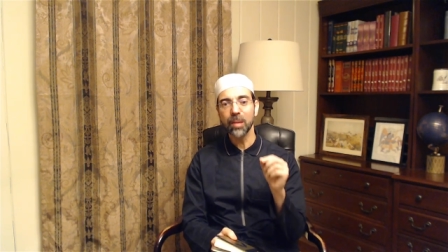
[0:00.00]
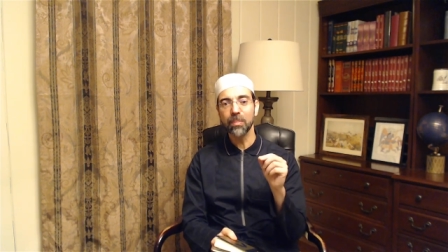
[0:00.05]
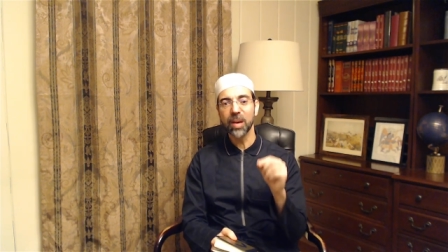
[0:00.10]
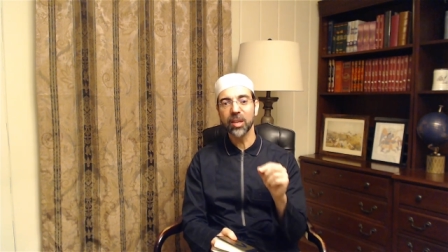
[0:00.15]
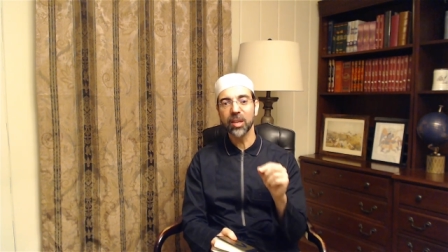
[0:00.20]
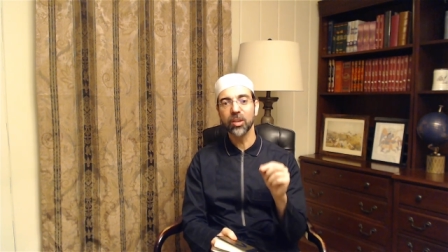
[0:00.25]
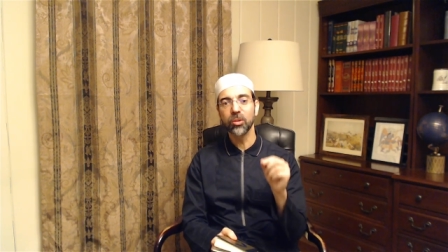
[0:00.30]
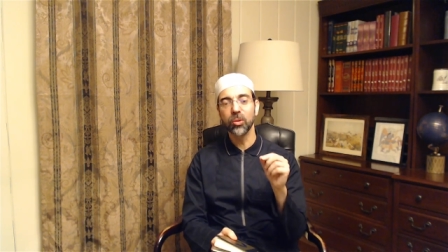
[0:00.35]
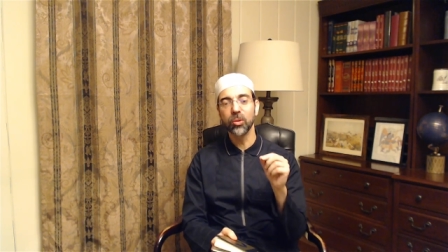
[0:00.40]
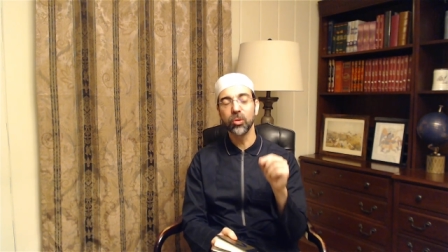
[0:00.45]

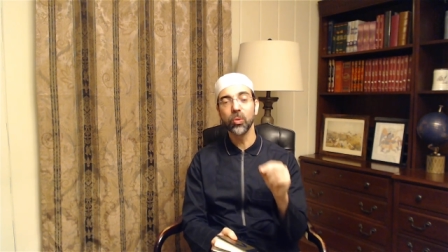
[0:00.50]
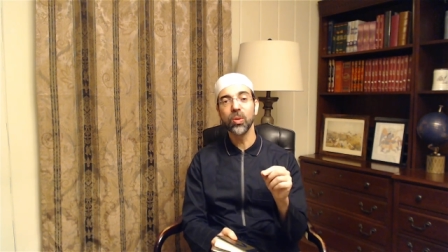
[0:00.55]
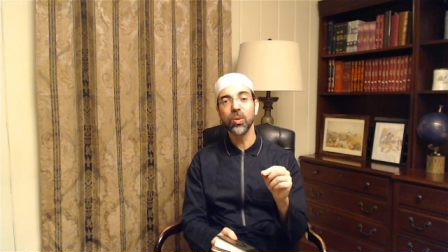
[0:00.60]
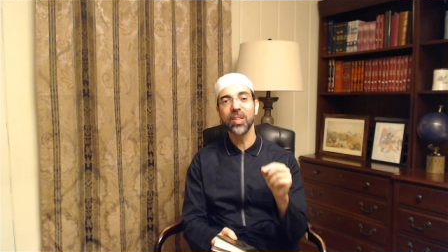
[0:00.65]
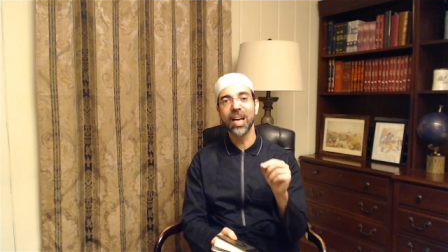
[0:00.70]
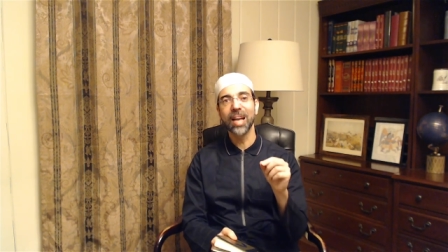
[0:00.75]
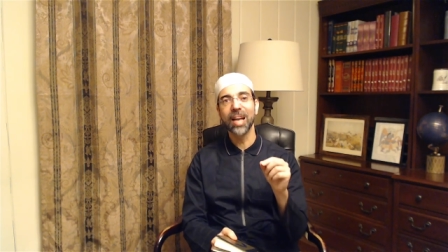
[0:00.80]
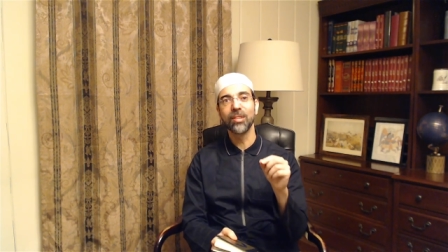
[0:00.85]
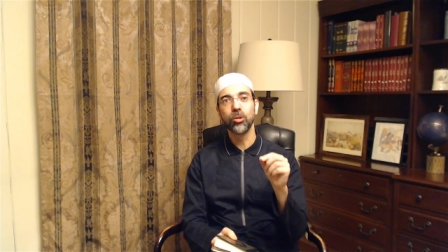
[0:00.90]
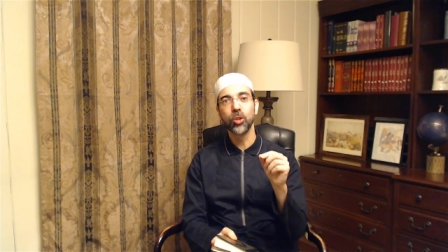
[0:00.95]
better to do
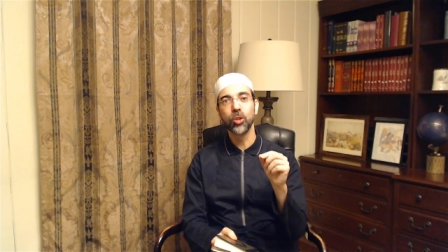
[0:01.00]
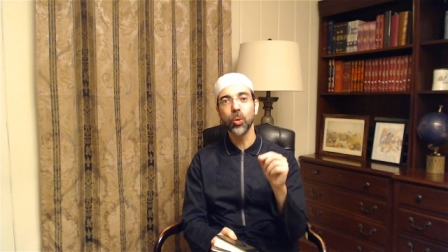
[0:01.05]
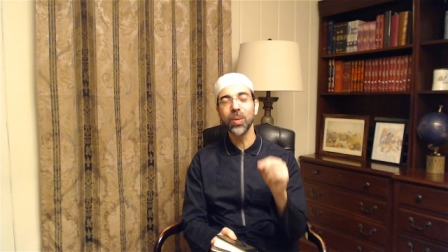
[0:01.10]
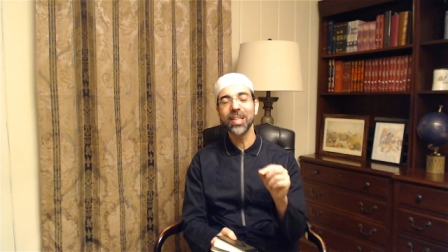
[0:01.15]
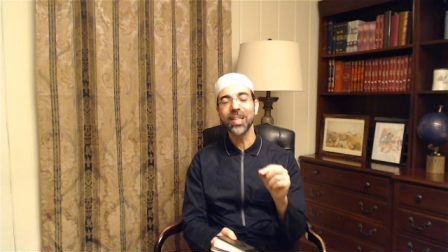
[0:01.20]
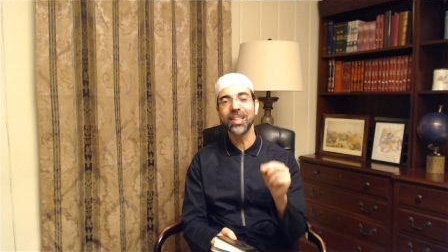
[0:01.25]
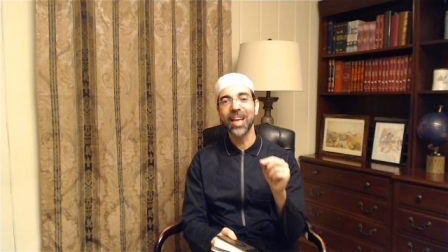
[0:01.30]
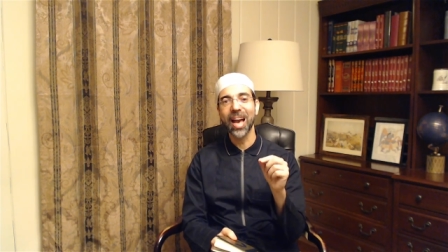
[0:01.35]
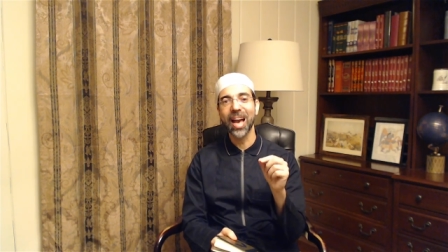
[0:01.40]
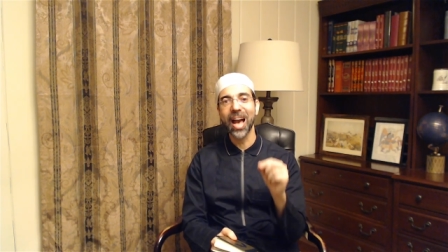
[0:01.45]
than doing
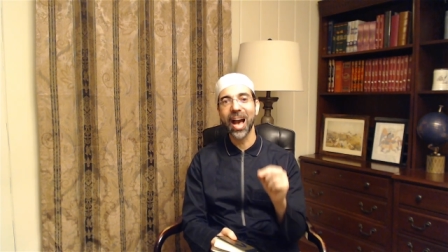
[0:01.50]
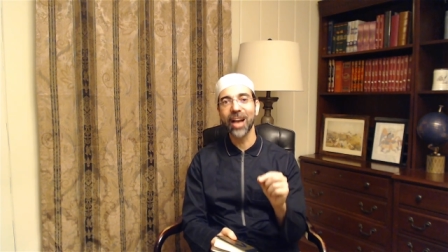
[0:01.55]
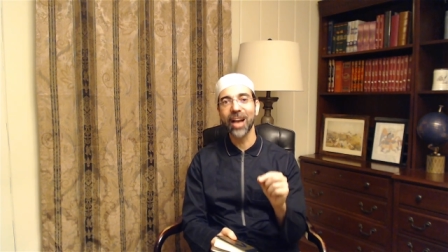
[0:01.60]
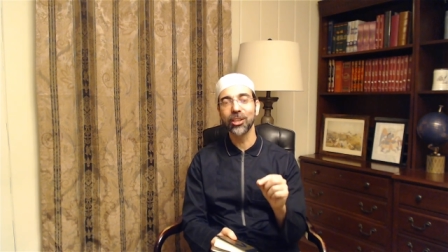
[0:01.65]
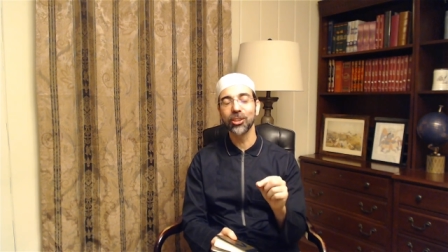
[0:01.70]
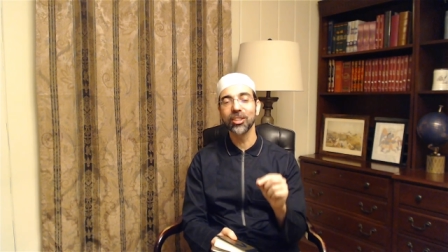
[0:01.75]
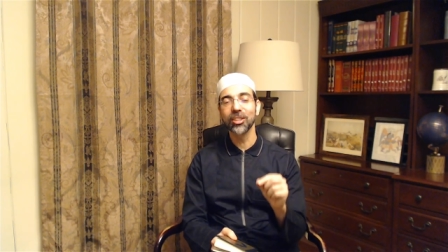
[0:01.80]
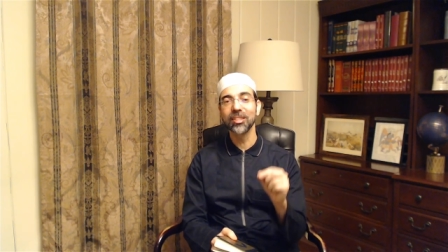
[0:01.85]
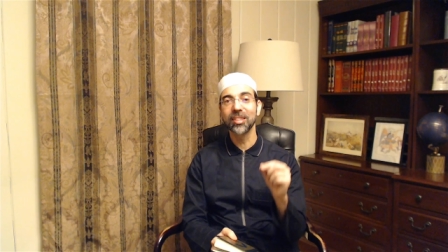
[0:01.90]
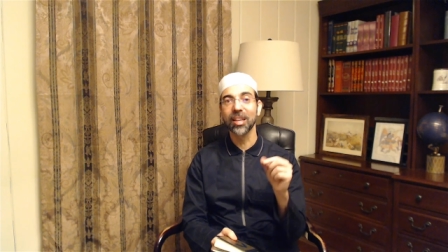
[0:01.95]
the
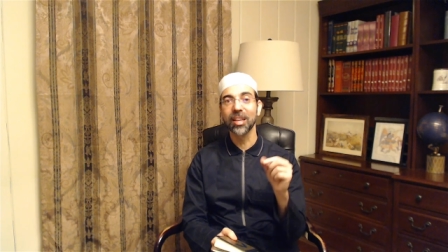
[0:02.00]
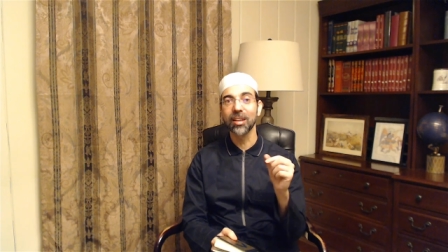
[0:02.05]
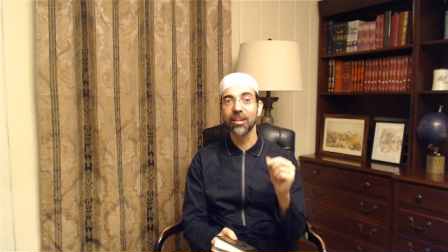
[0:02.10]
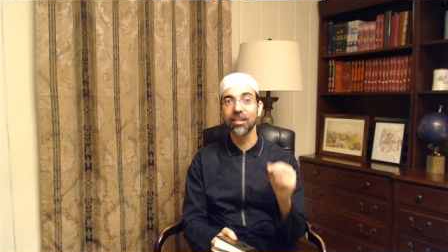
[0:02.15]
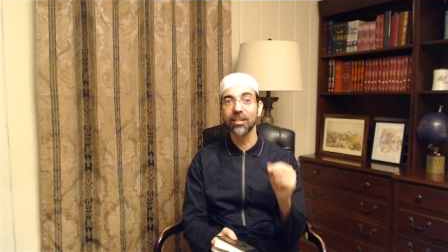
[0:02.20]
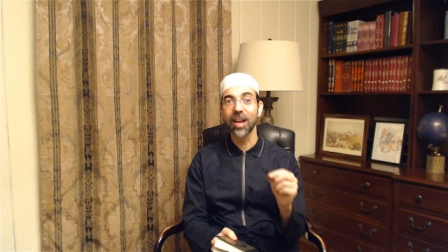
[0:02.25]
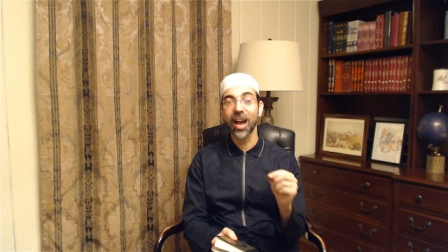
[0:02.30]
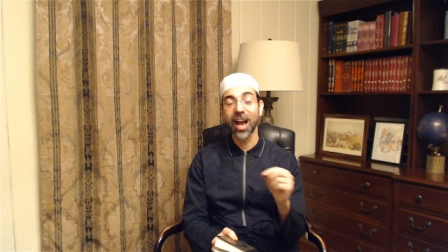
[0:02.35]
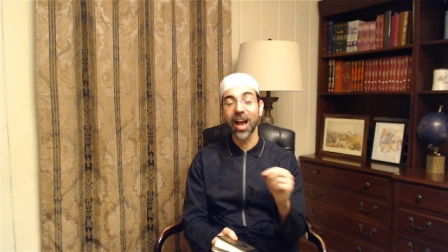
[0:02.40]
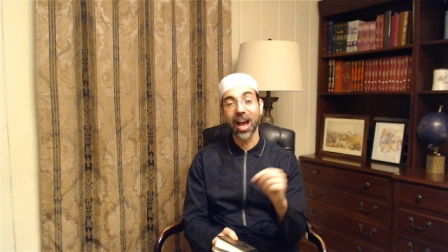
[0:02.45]
actions that
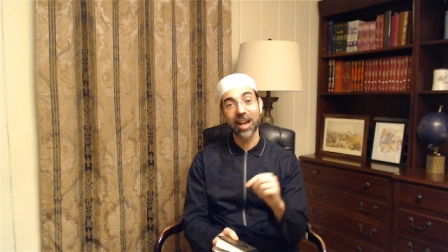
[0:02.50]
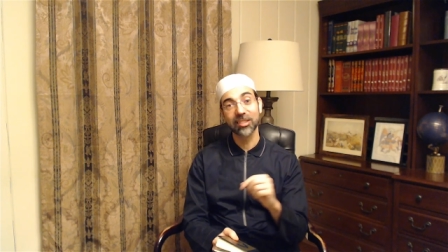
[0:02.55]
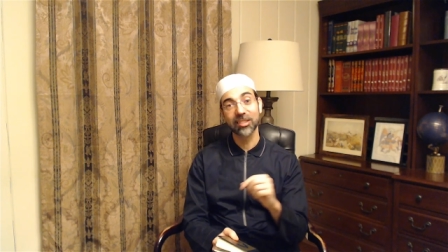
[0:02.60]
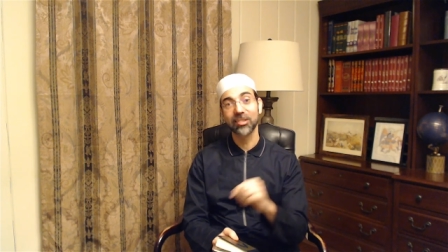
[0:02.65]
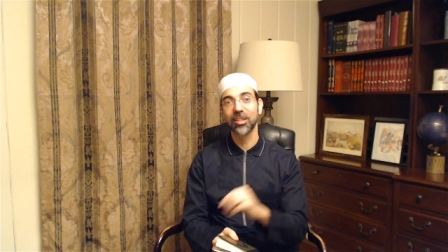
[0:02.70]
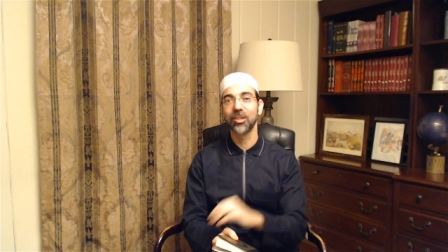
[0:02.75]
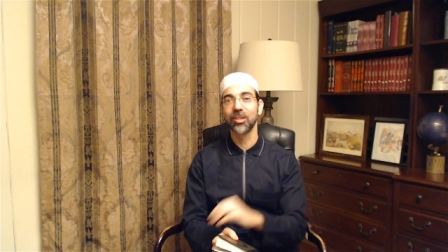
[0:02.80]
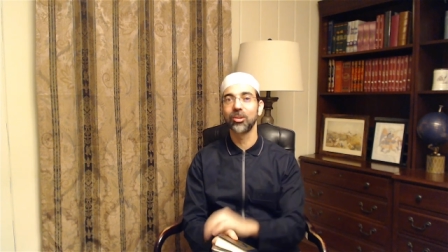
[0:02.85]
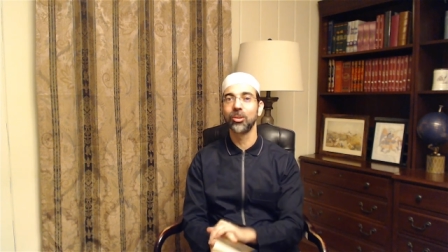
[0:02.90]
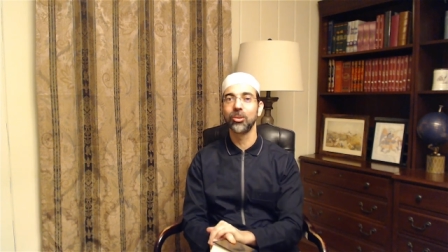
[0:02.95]
Allah asked
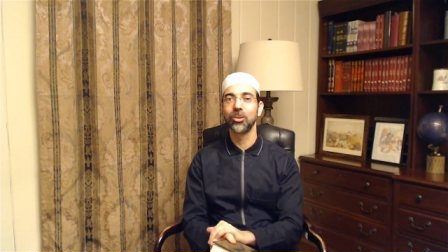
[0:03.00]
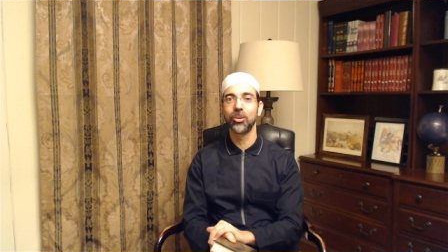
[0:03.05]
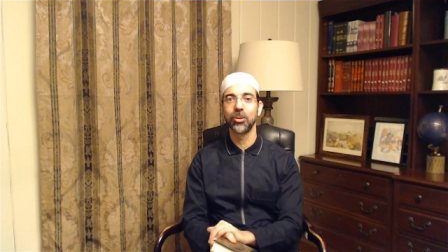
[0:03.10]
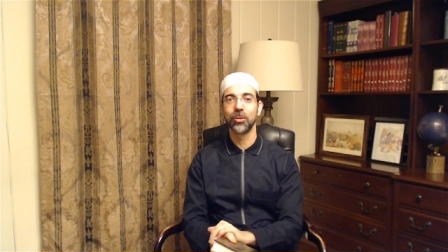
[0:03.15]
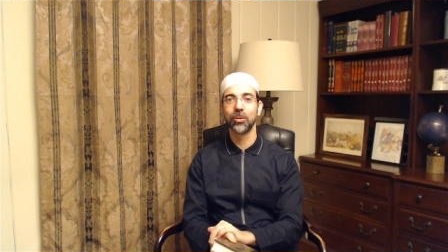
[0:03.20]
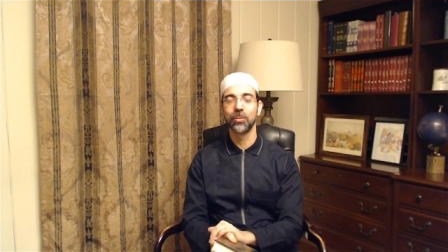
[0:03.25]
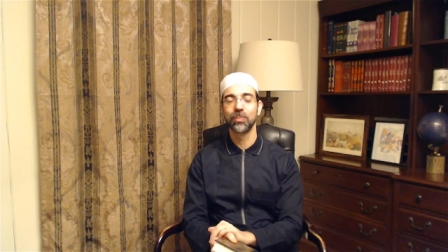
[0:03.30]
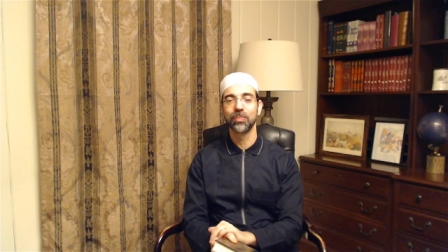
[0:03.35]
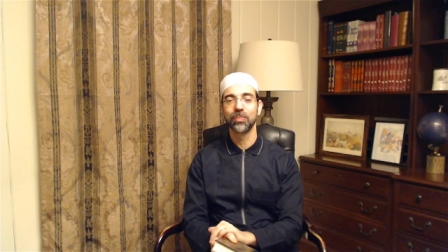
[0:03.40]
us to do.